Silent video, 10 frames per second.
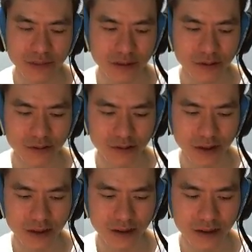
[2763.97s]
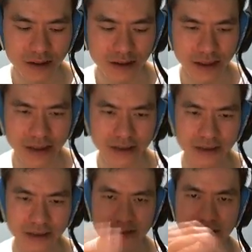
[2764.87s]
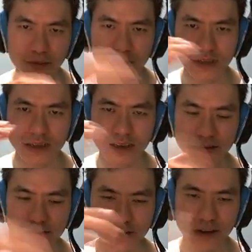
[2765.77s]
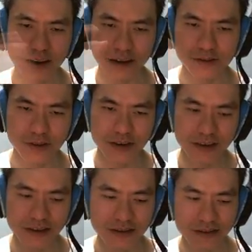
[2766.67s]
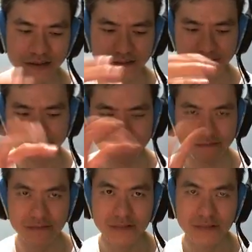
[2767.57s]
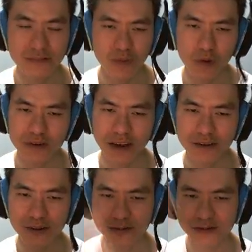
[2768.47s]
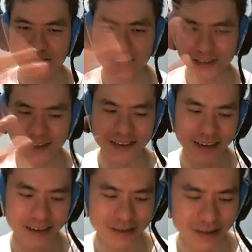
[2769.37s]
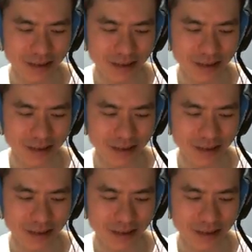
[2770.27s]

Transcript: So that supposedly gives you an extra more sky drops just in case.